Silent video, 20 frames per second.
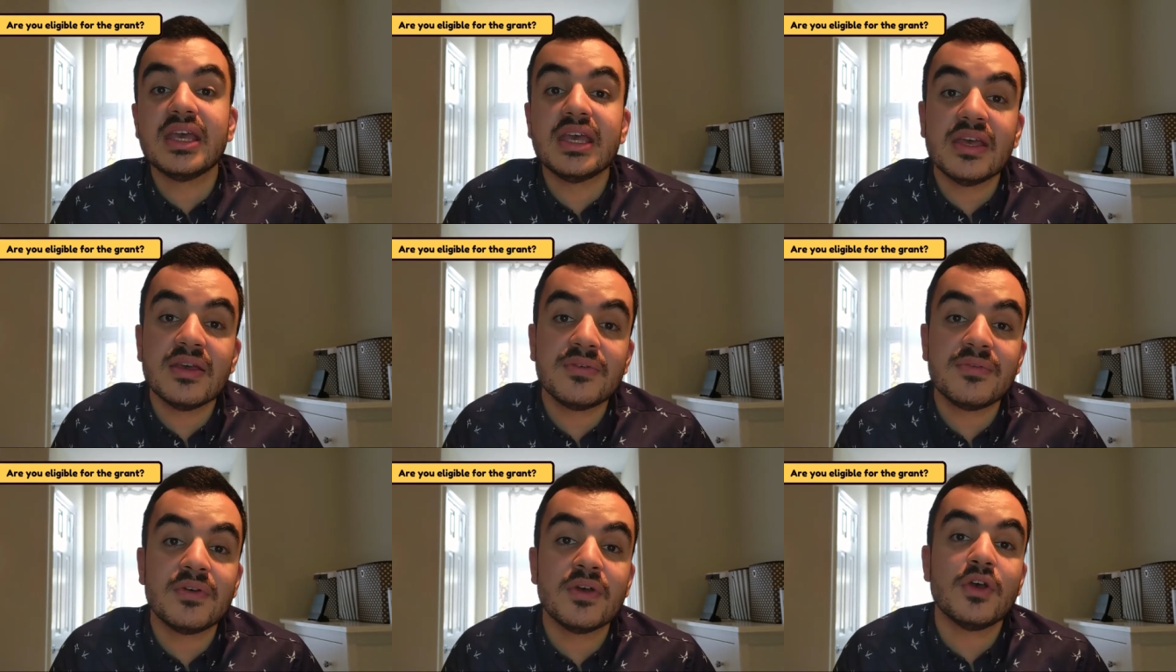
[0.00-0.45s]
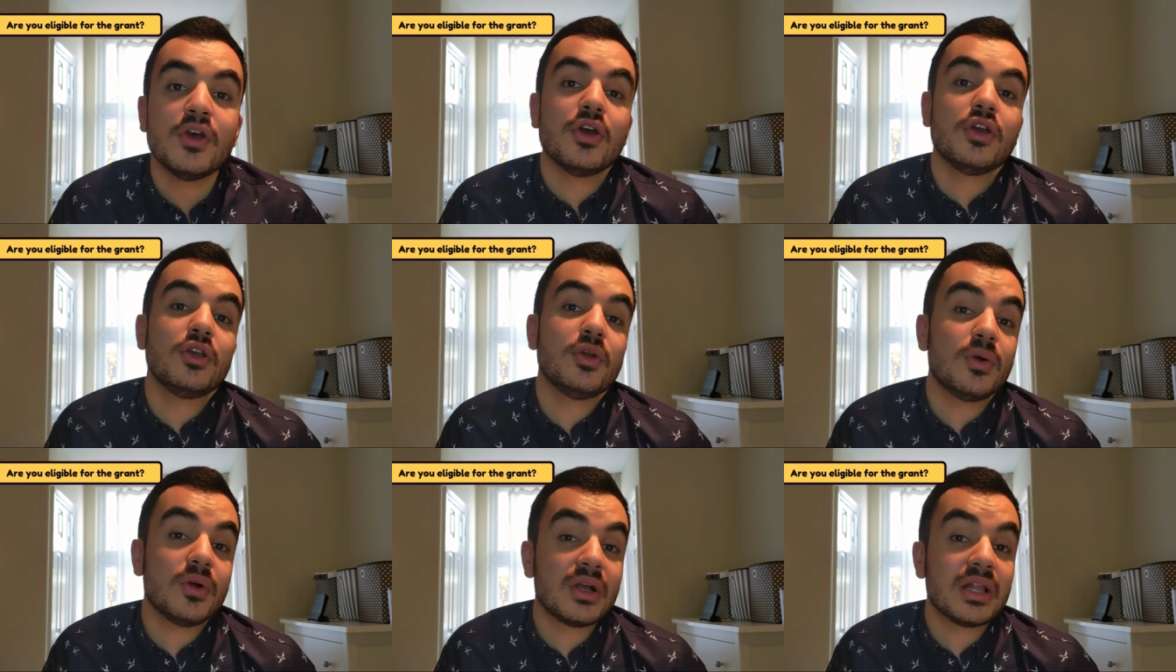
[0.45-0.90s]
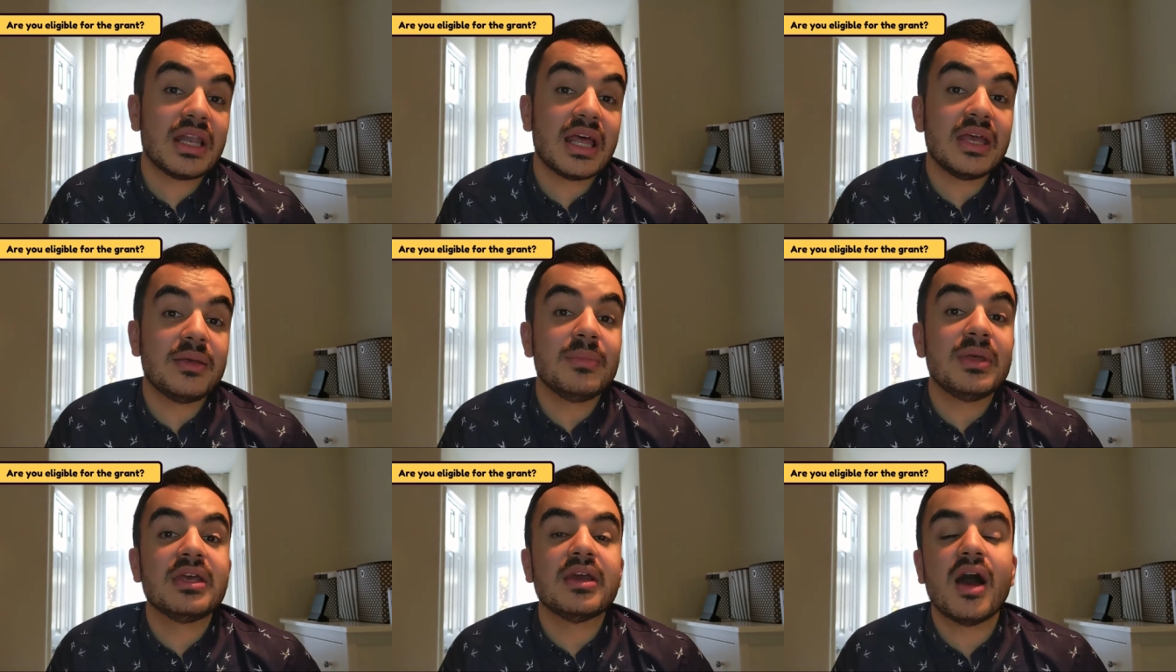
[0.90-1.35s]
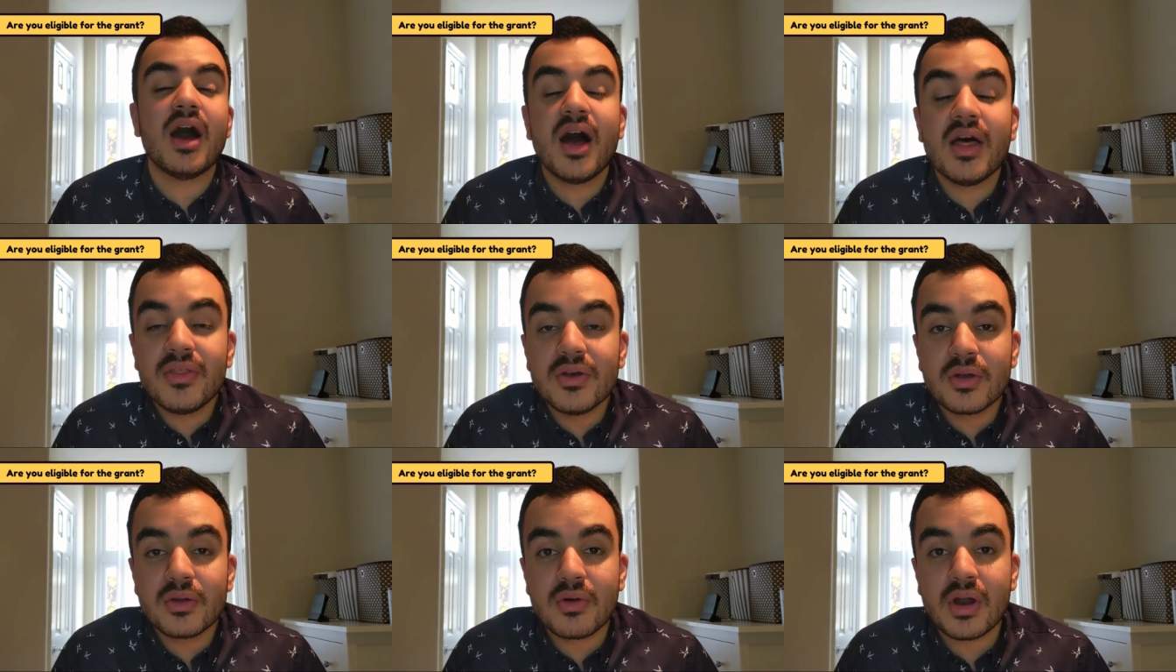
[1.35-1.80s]
if you are claiming
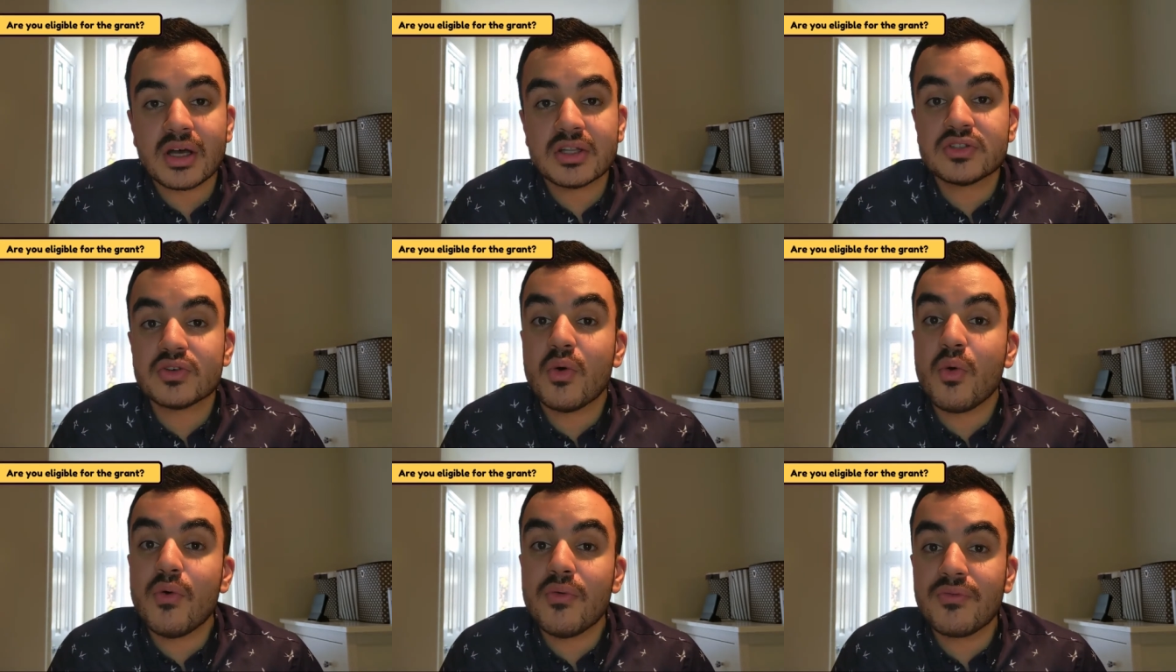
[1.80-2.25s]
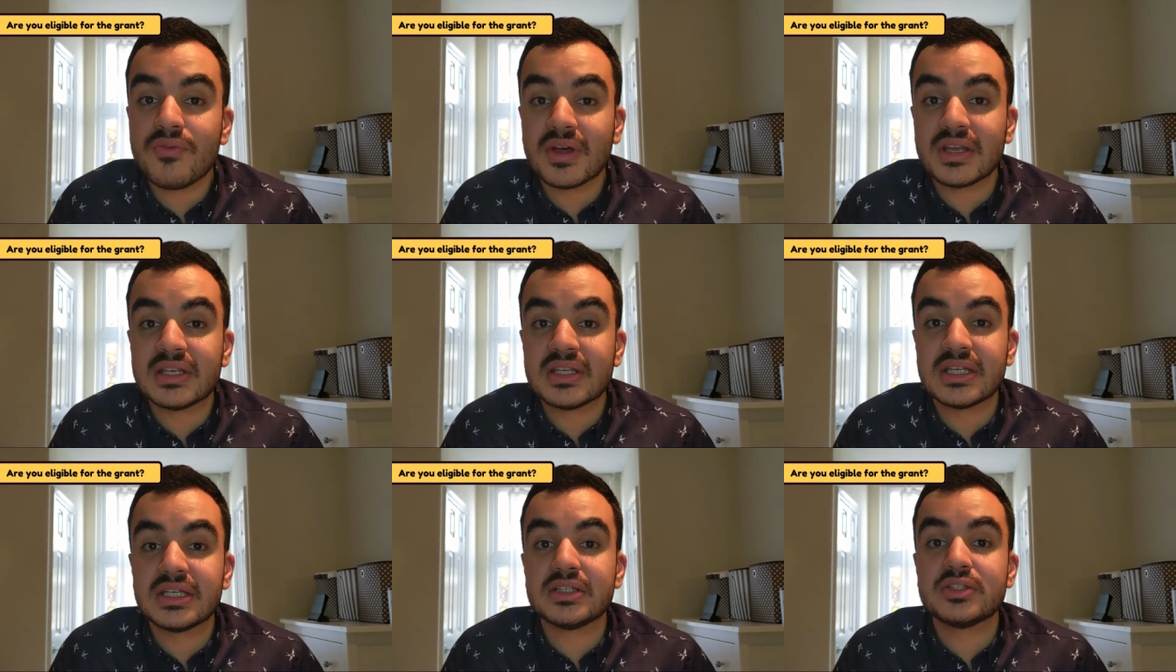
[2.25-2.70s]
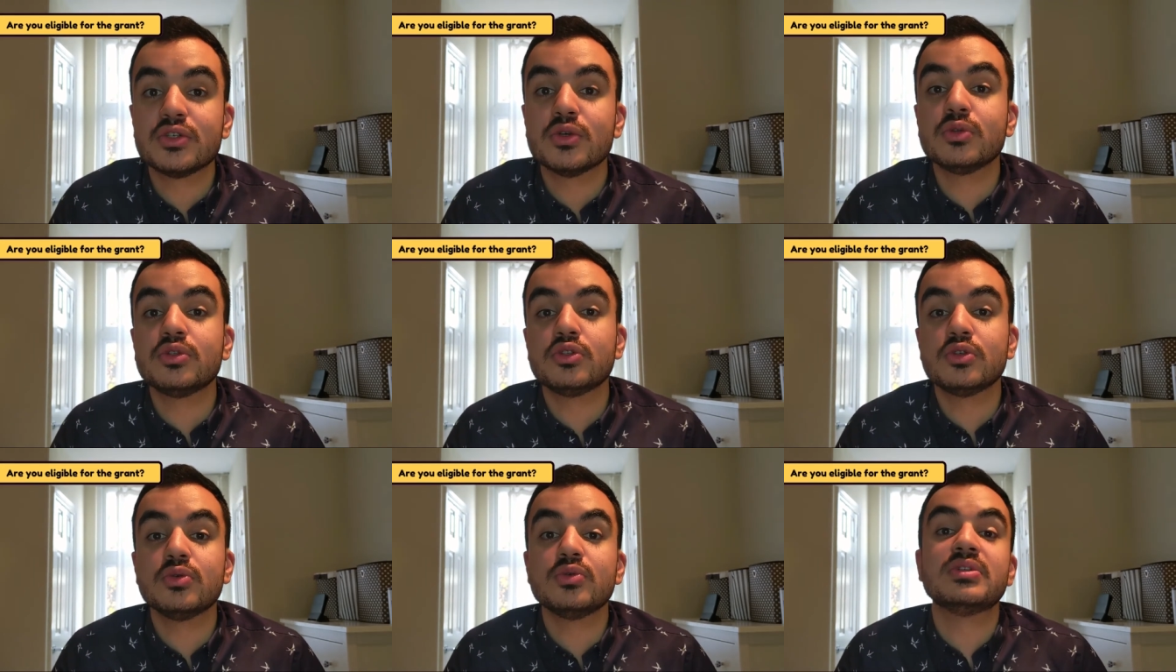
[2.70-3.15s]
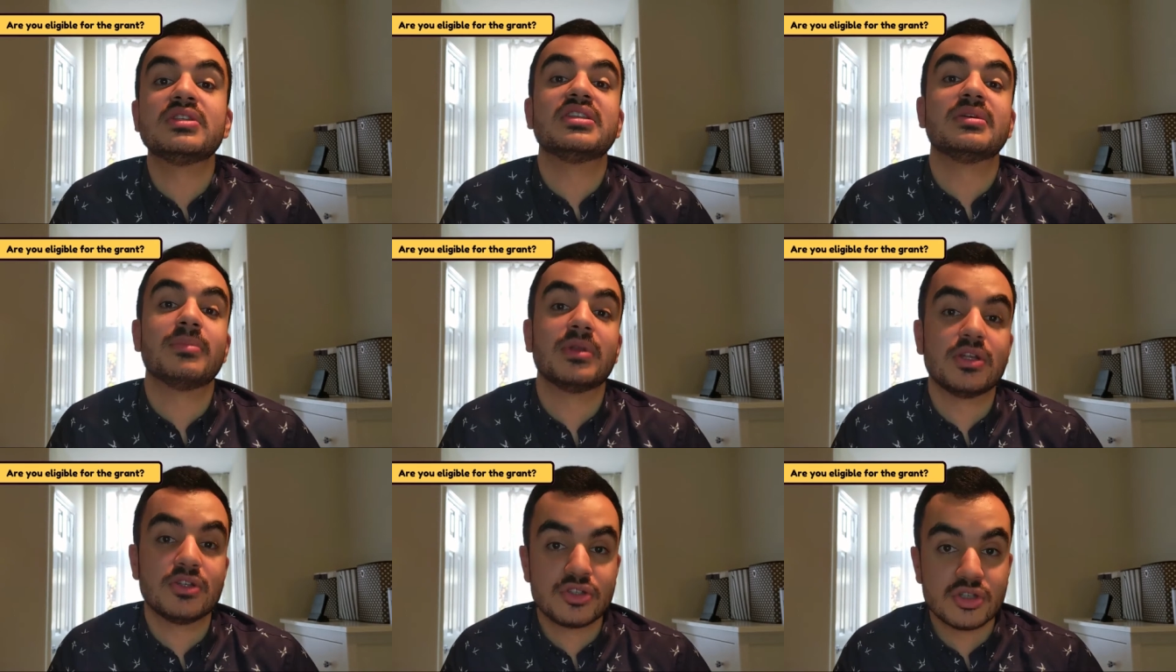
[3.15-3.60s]
other grants or funding to do
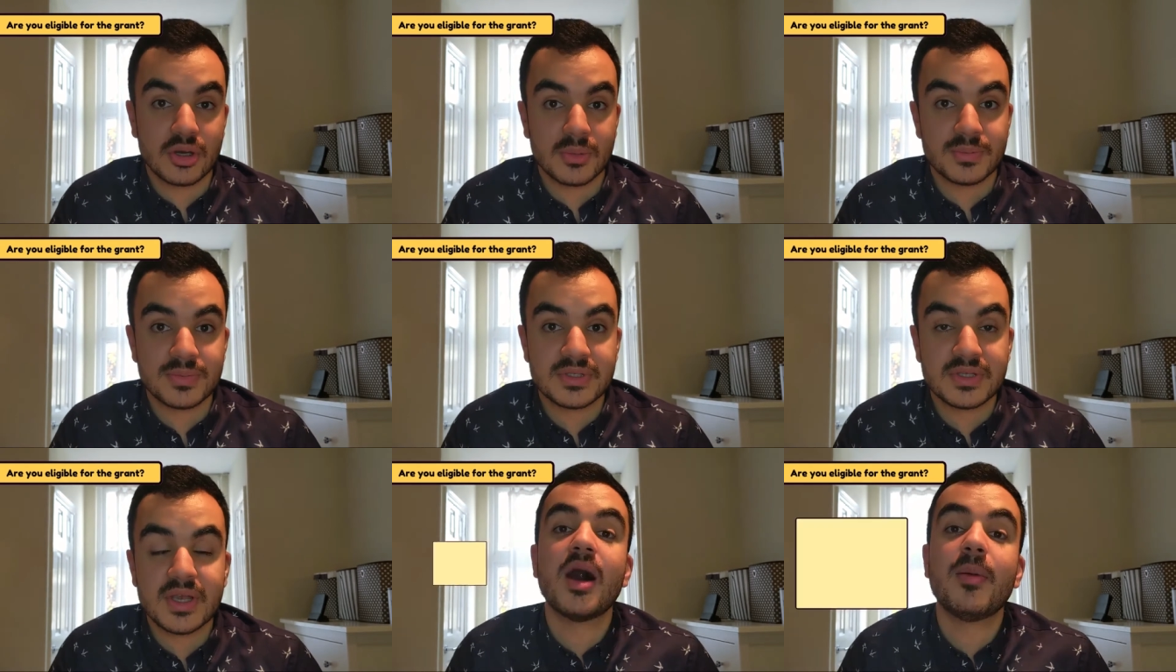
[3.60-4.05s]
similar jobs.